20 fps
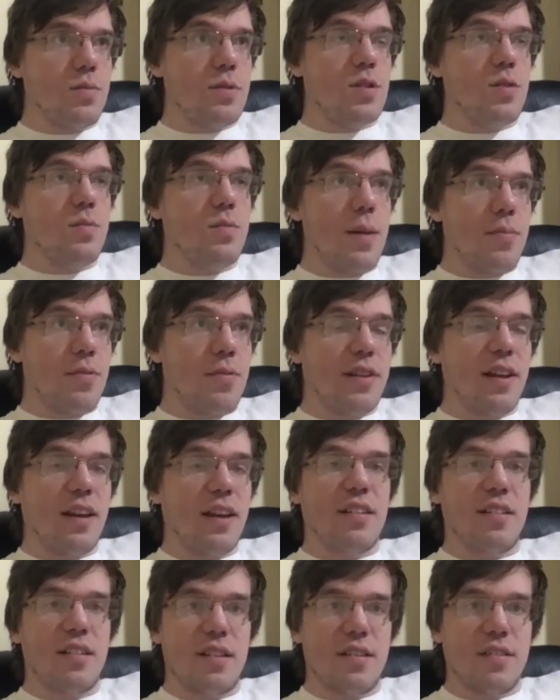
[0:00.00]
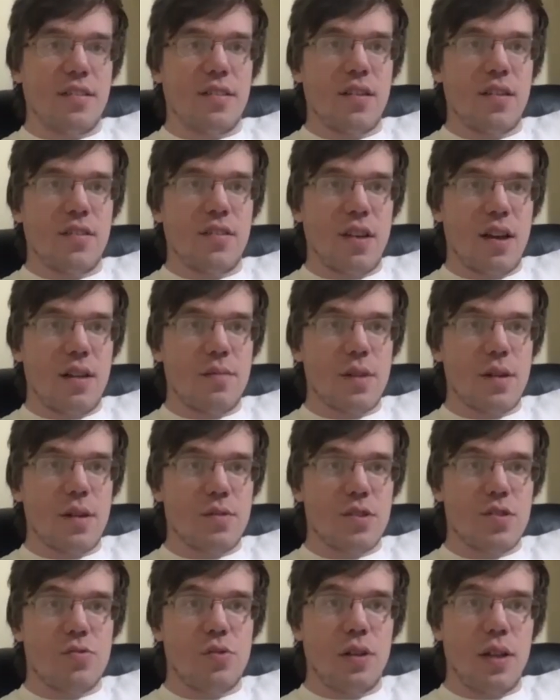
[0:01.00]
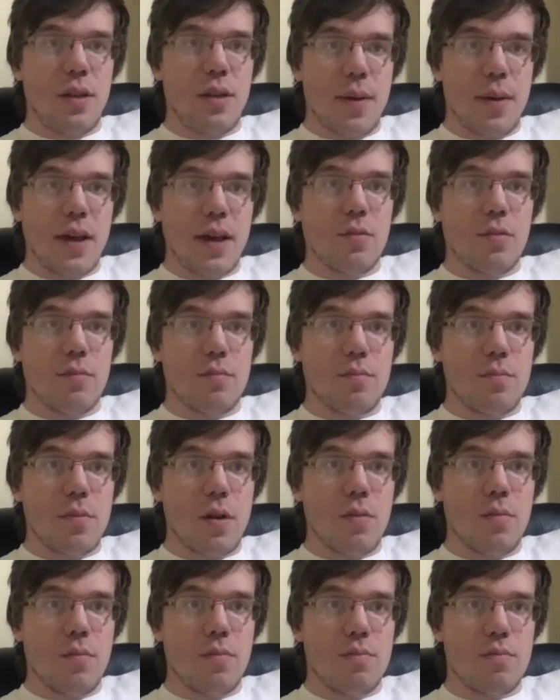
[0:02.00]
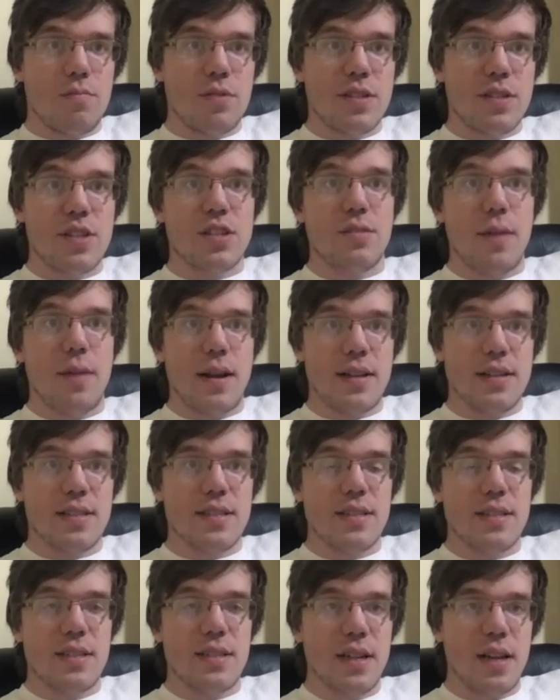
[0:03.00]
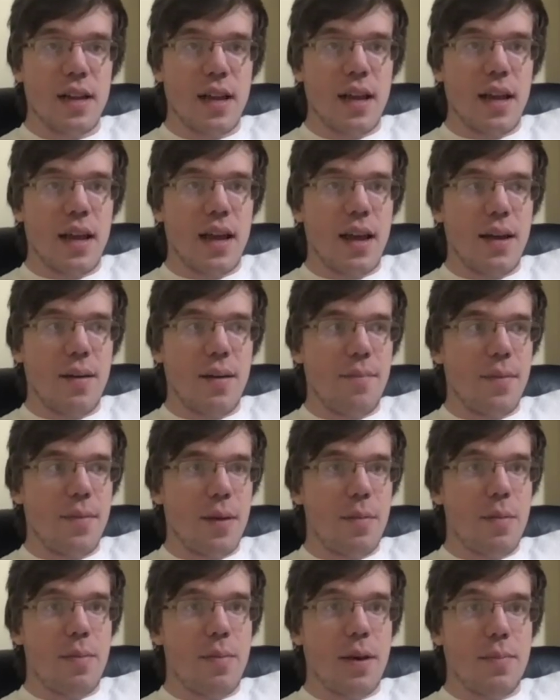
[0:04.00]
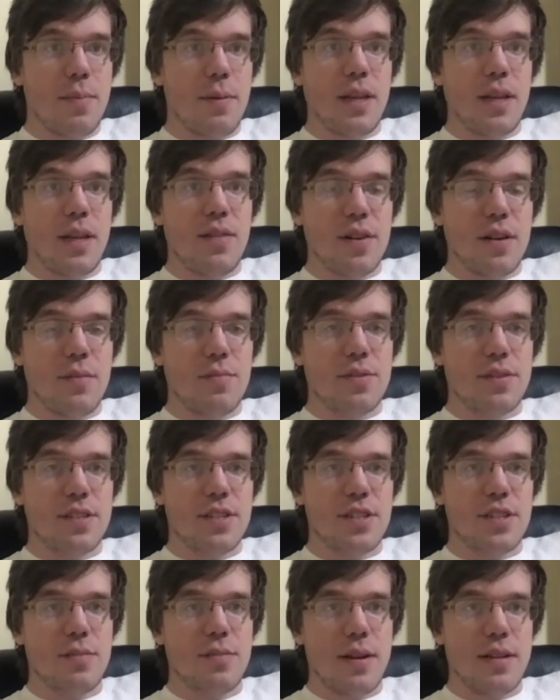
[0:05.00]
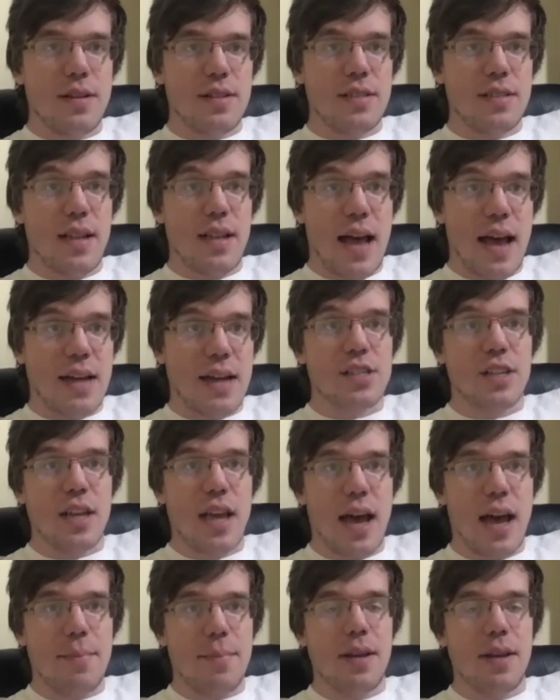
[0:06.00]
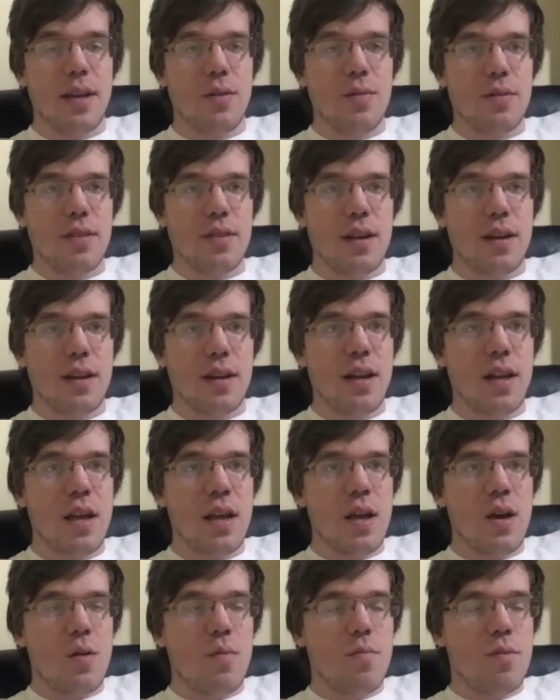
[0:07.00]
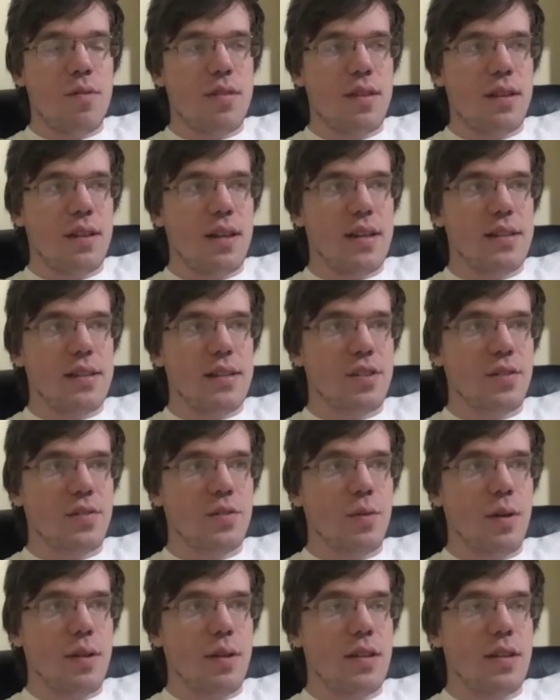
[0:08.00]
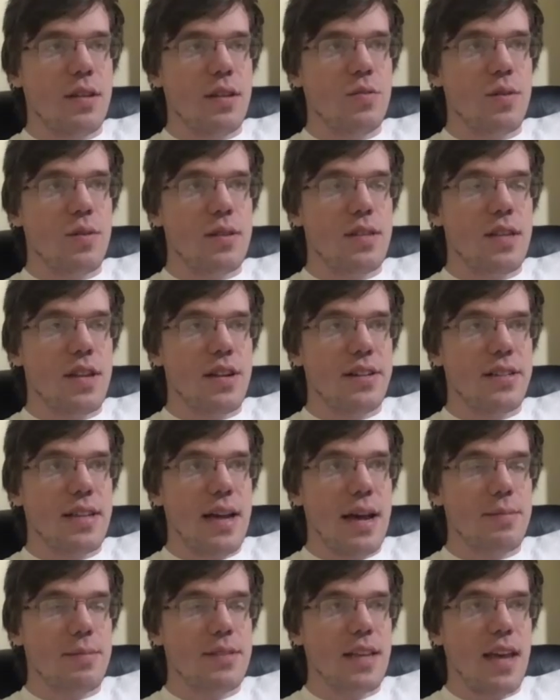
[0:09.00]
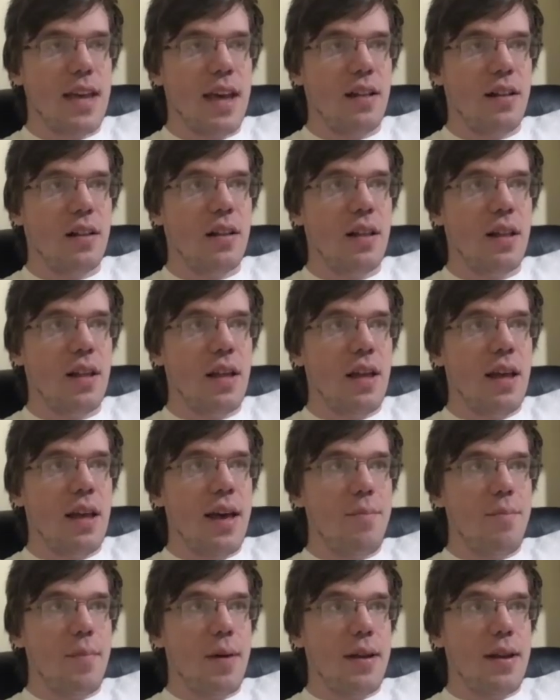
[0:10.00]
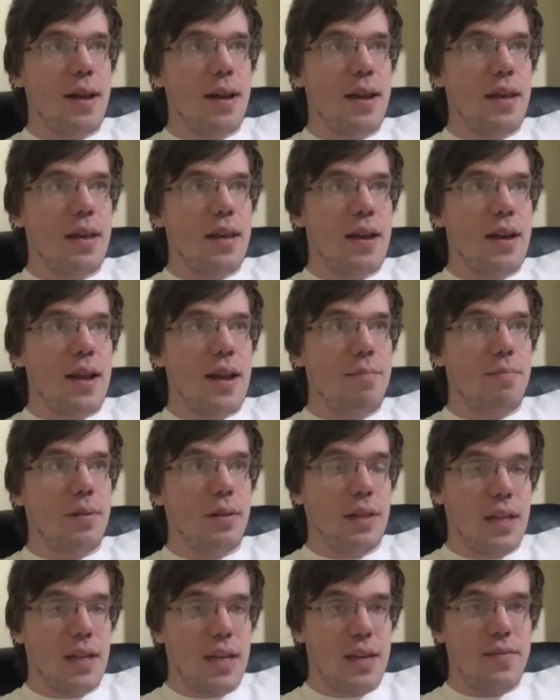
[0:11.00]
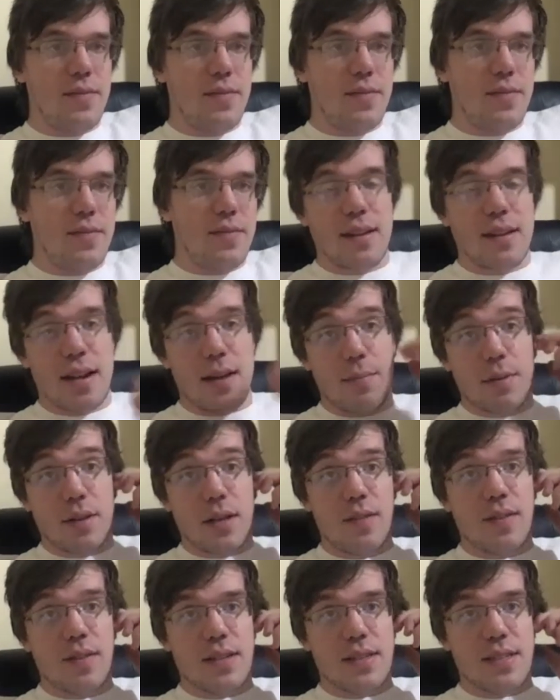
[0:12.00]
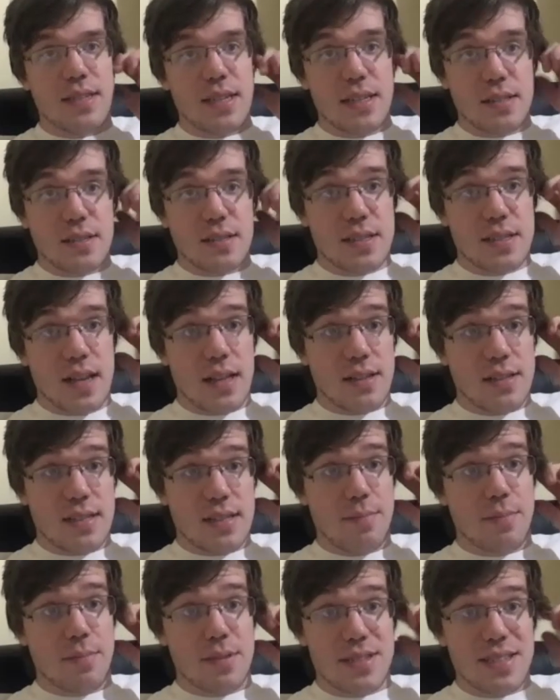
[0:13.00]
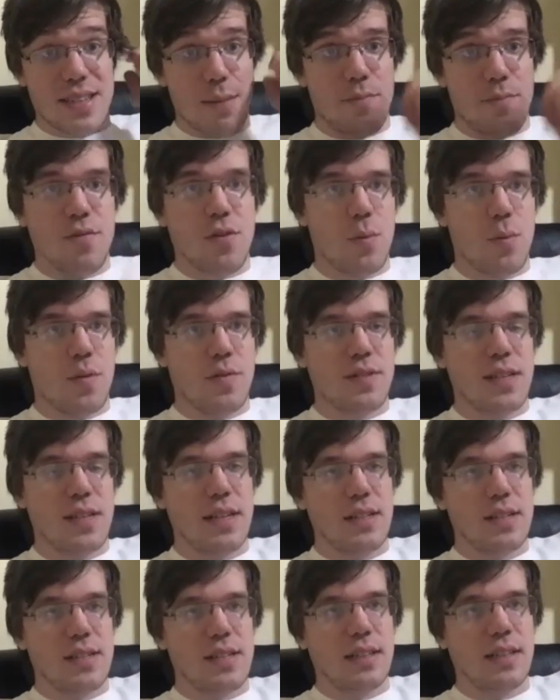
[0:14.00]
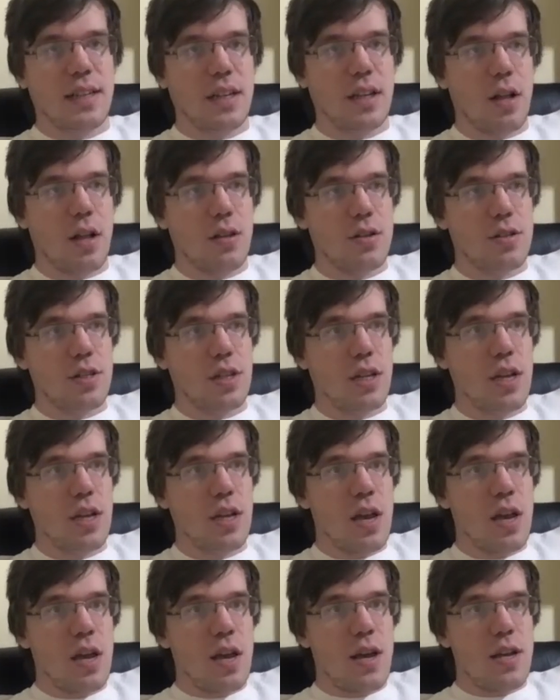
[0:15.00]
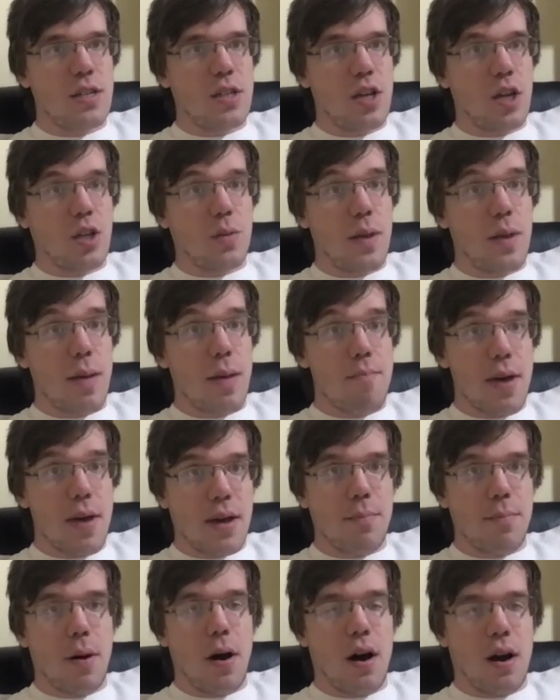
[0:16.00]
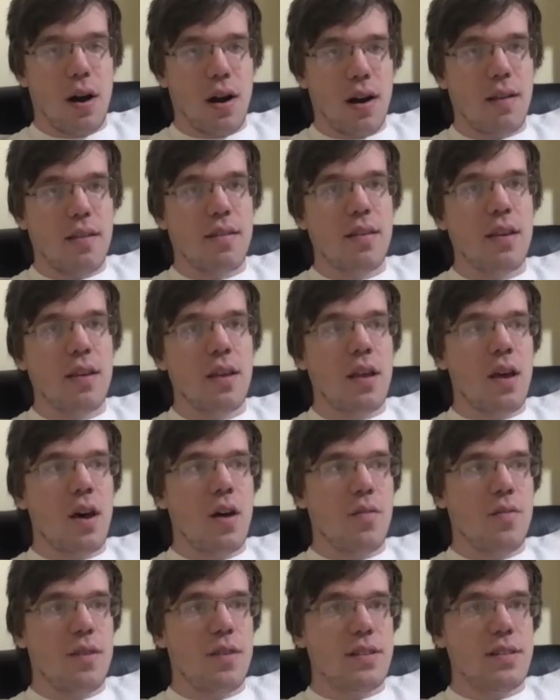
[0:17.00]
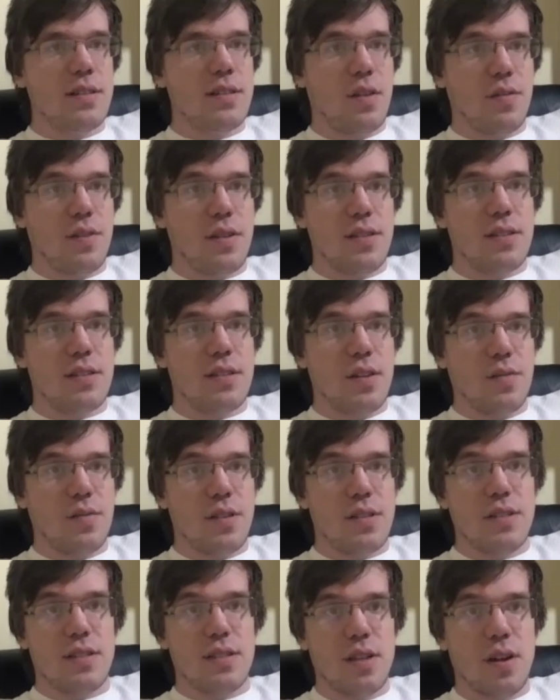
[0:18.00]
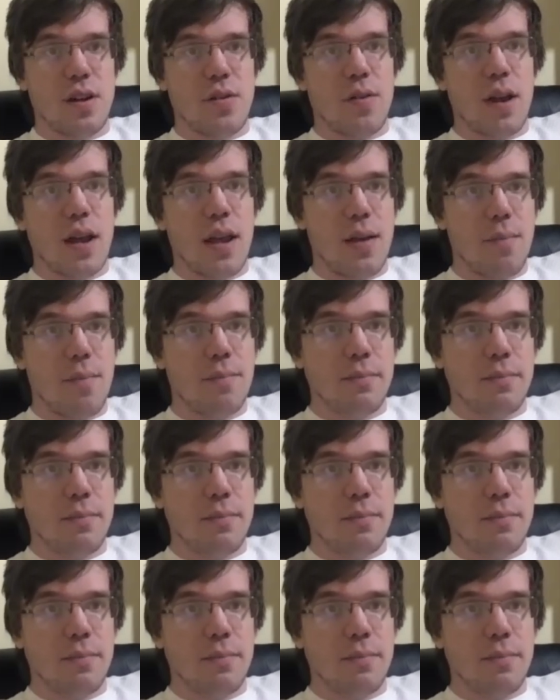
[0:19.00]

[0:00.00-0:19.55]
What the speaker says: my prediction is I'm just really big on precision medicine. I'm a big believer in precision medicine actually happening within the sort of 20 year timescale. And I believe that single cell, some form of single cell technology, is going to be a big part of this story.